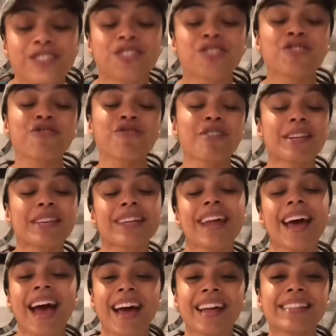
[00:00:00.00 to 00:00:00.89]

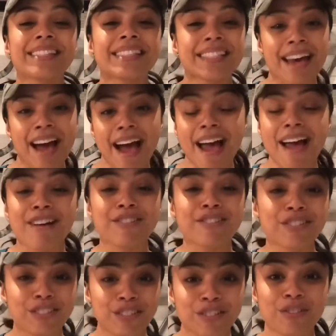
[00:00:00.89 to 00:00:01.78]
Trinidad style
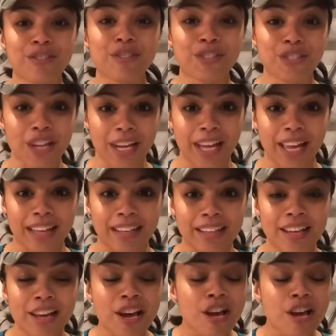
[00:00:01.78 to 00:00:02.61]
stewed chicken.